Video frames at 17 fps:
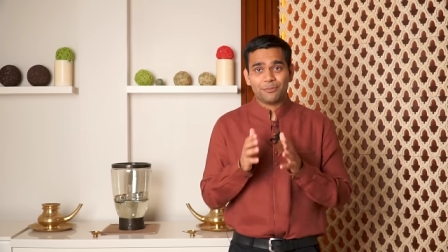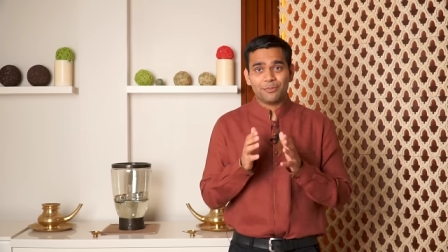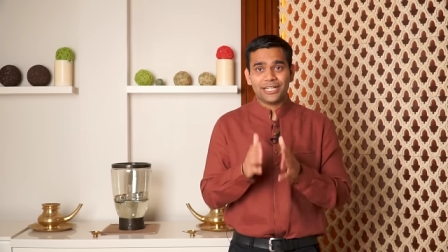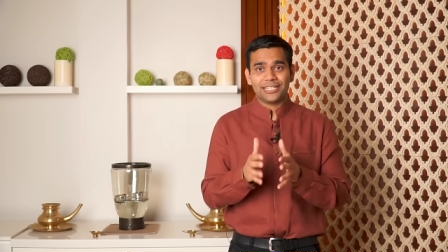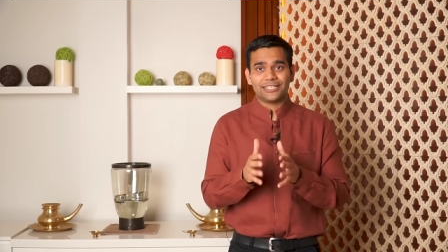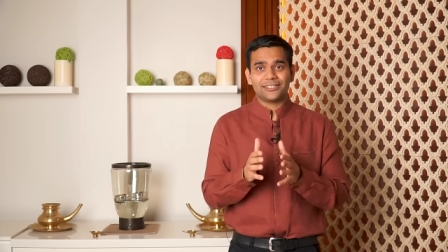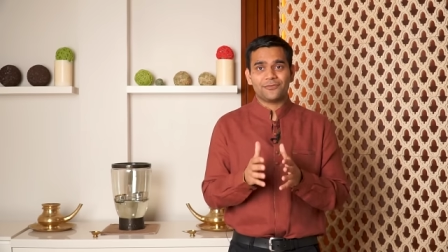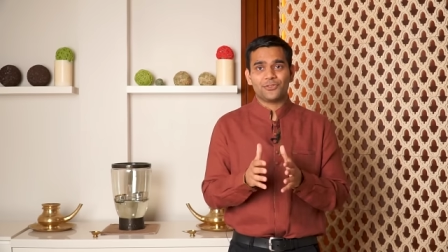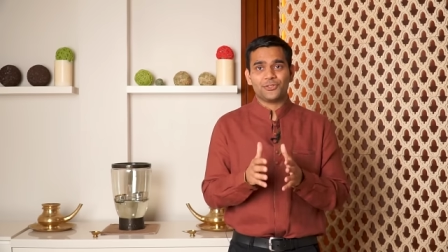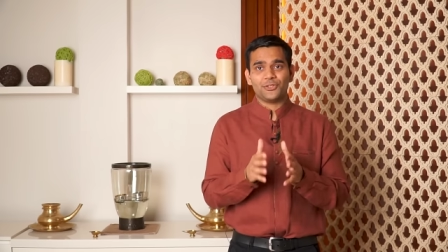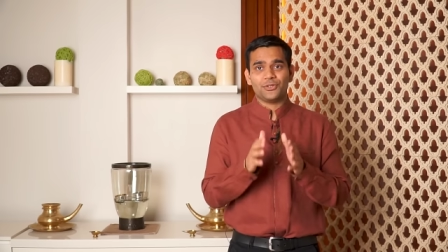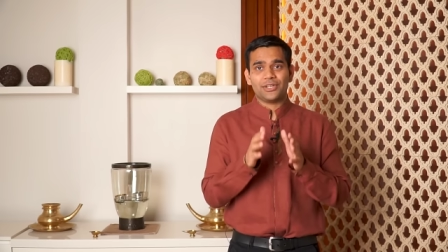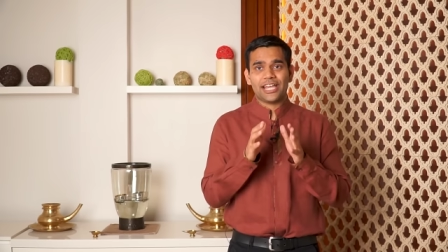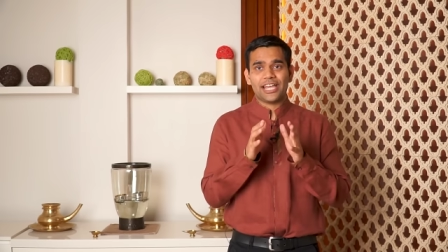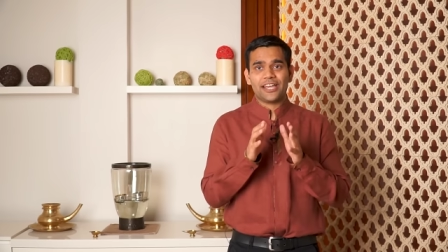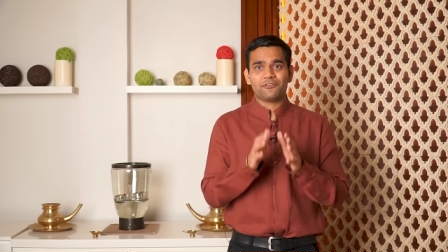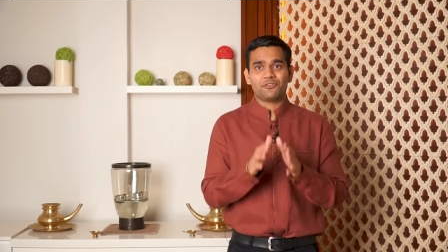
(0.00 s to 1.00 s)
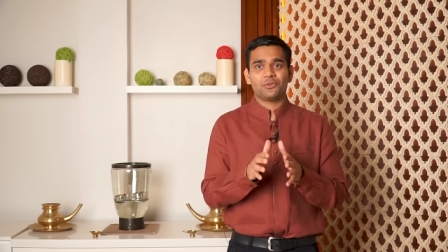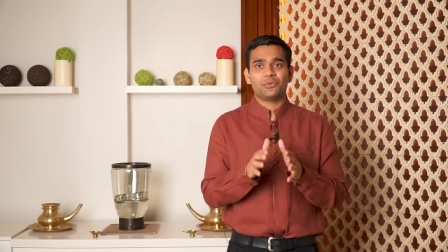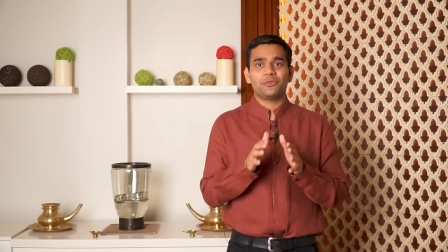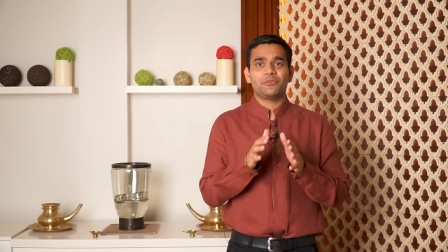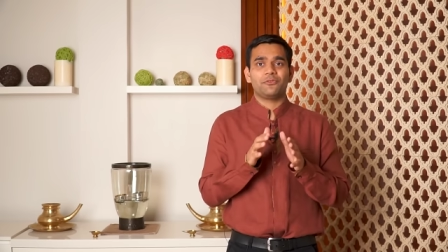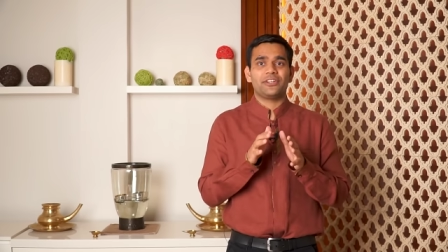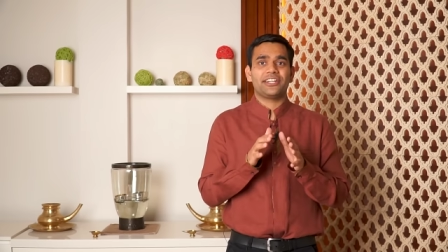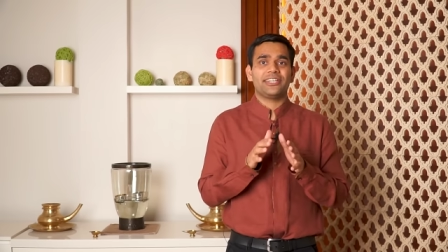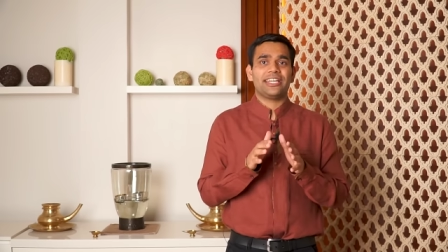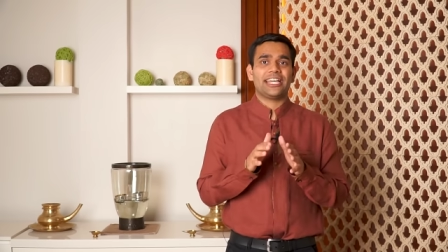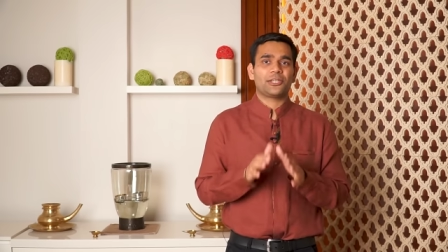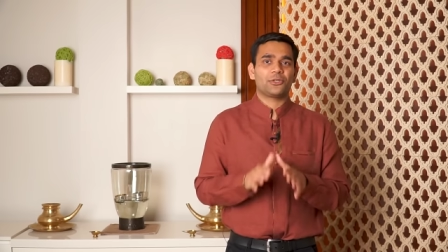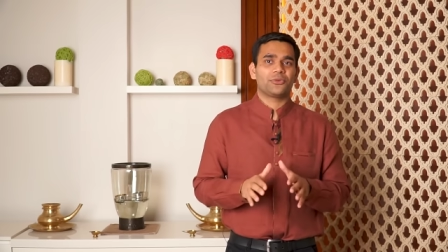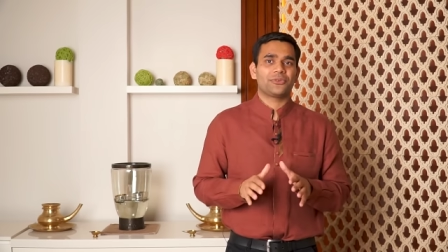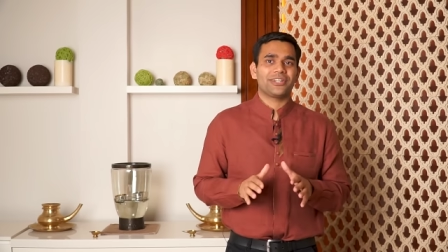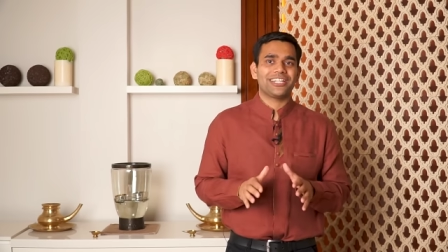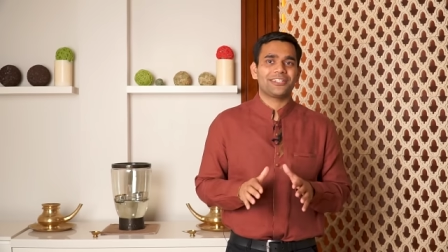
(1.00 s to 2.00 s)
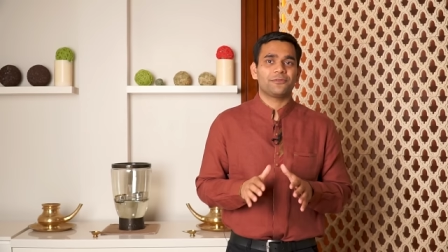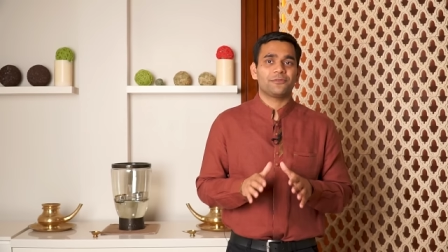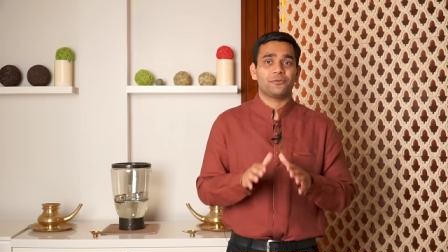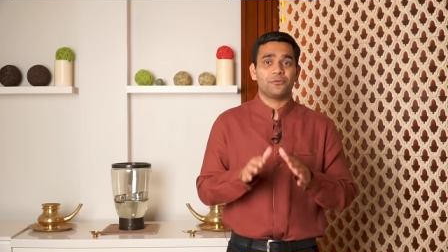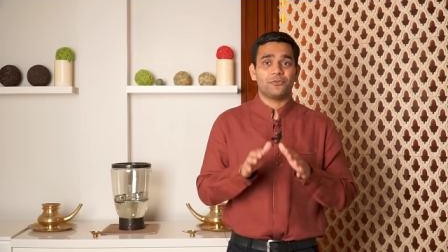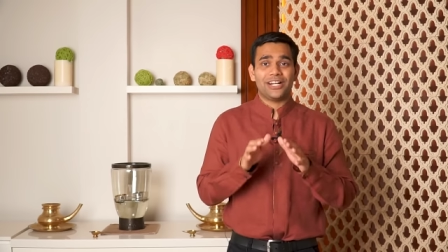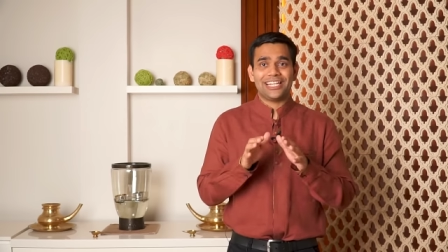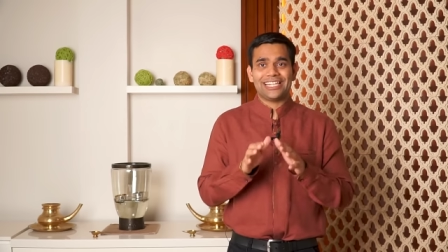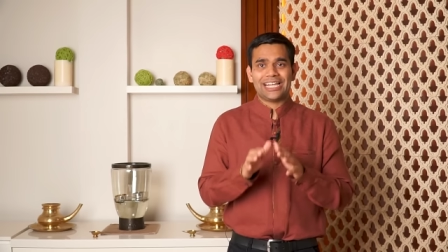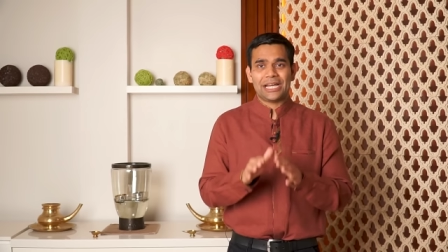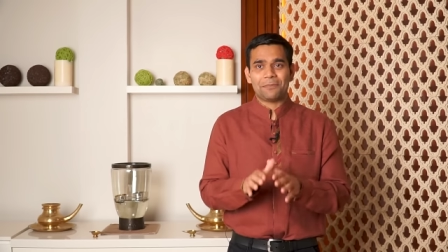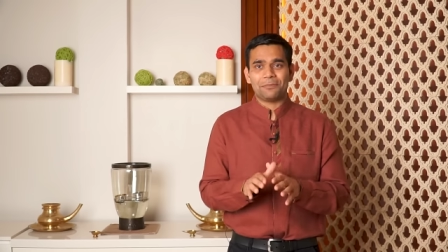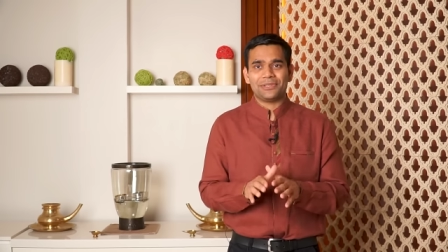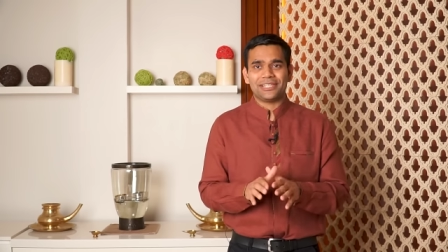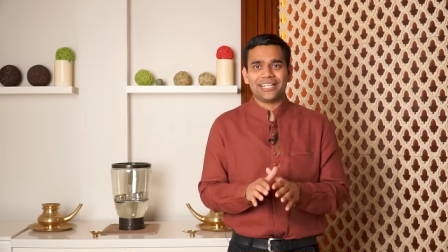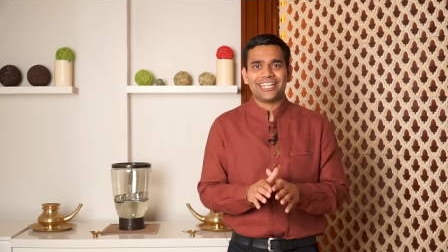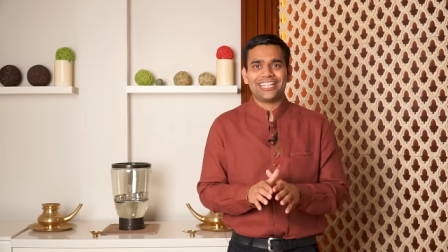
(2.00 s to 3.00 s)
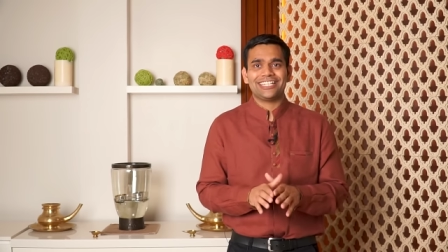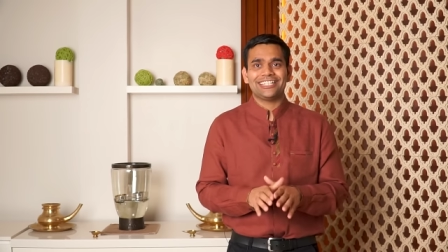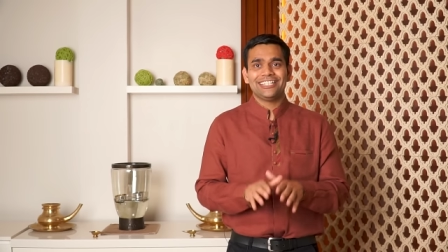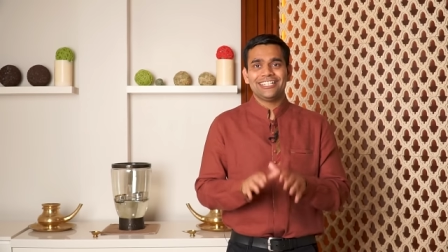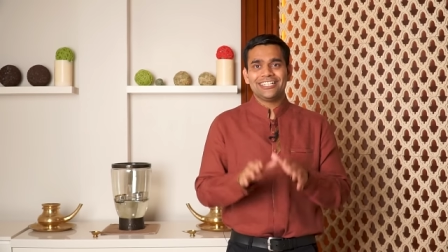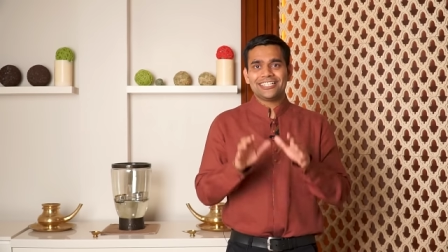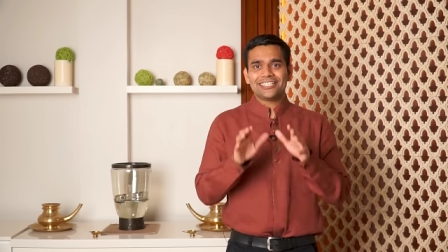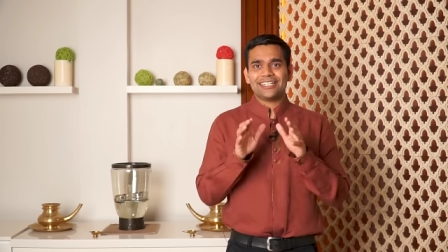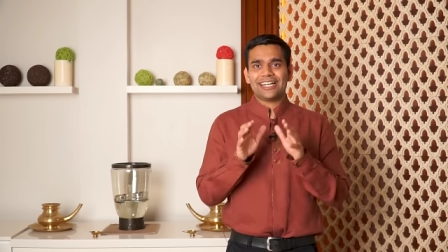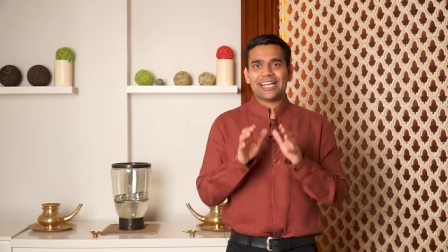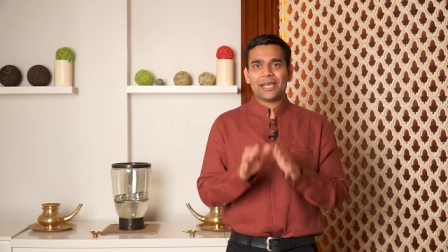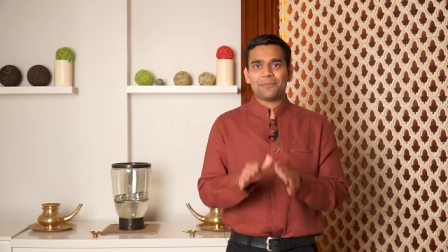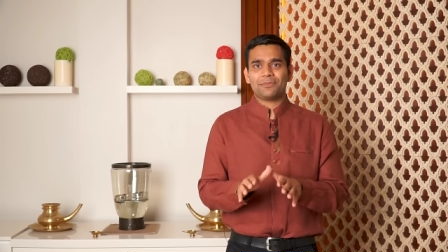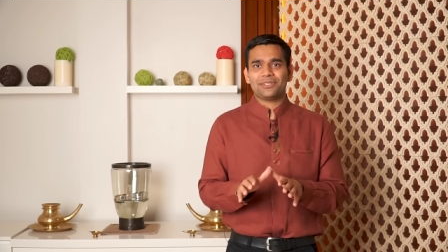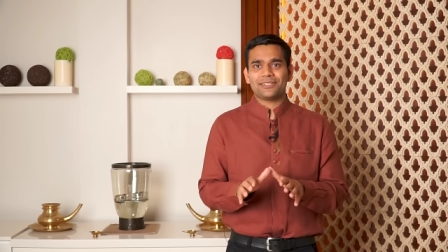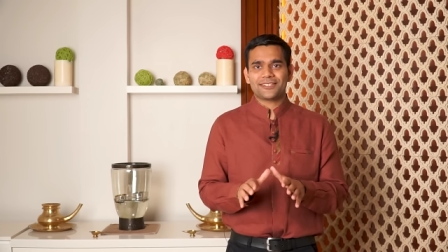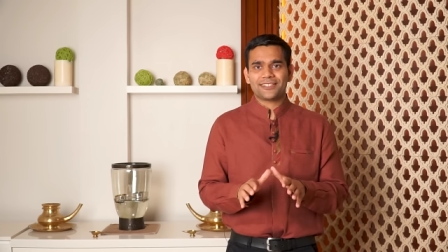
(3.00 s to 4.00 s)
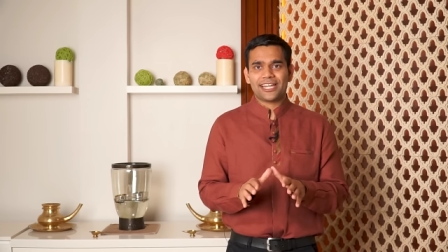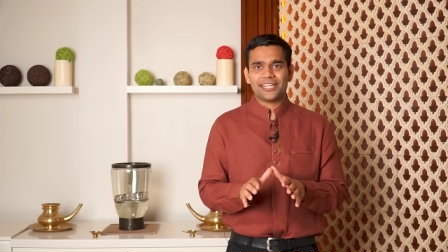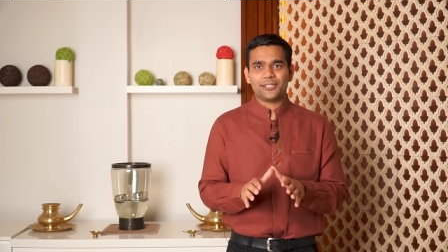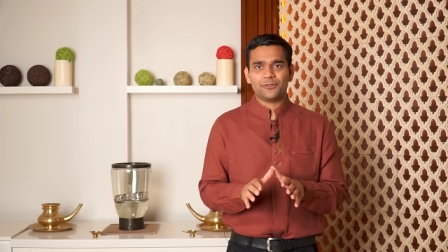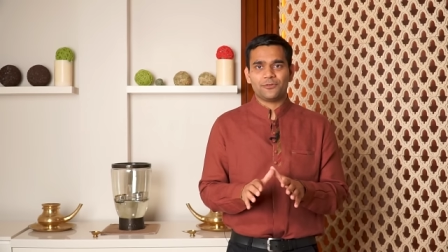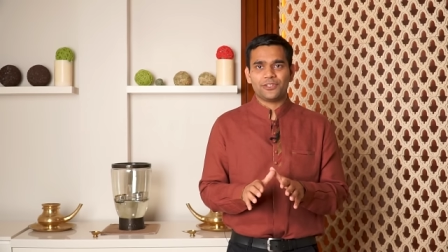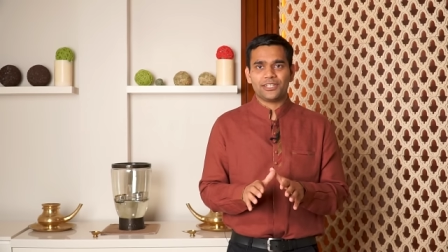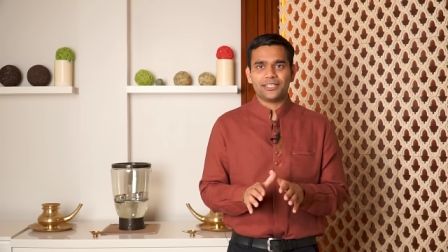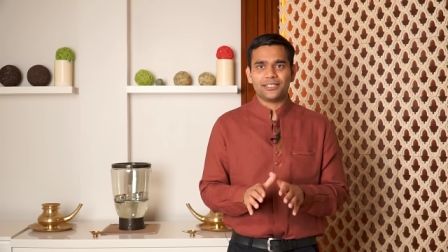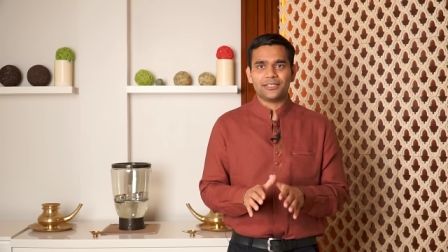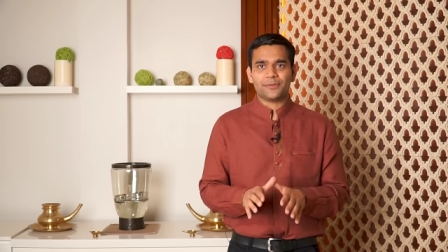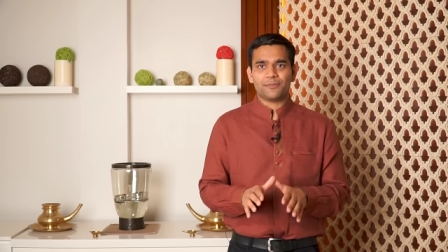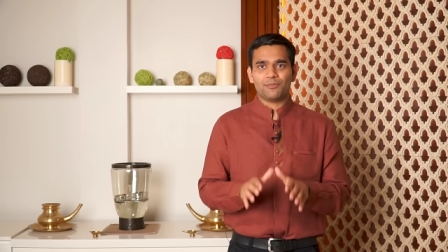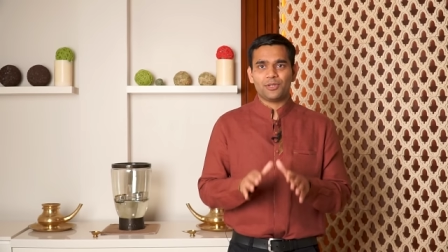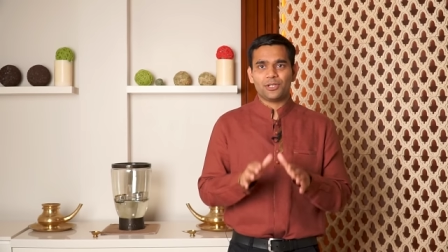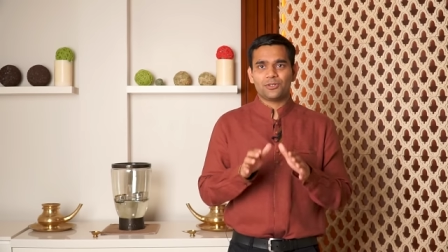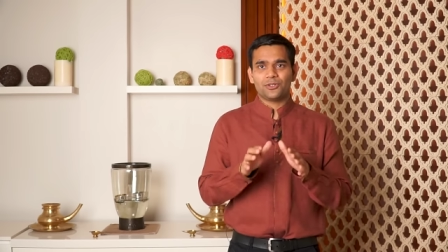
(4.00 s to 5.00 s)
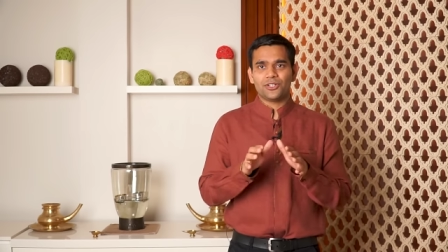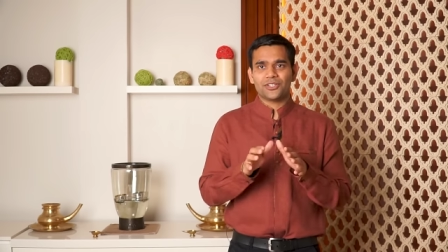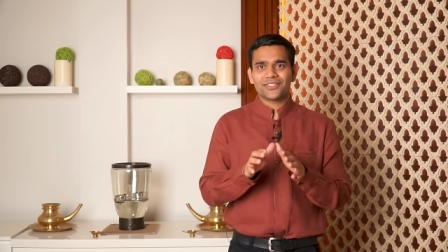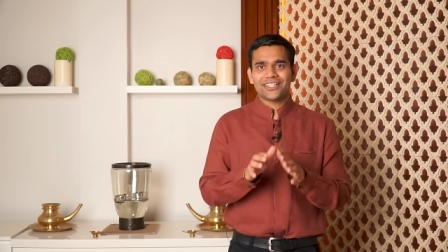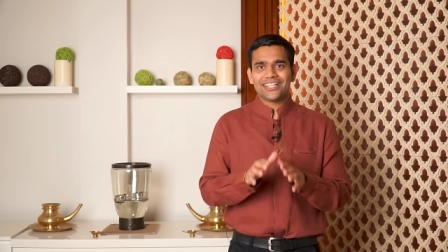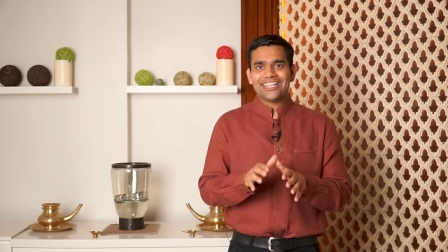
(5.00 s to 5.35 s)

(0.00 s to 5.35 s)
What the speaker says: but you have to be very accurate while applying the apple cider vinegar because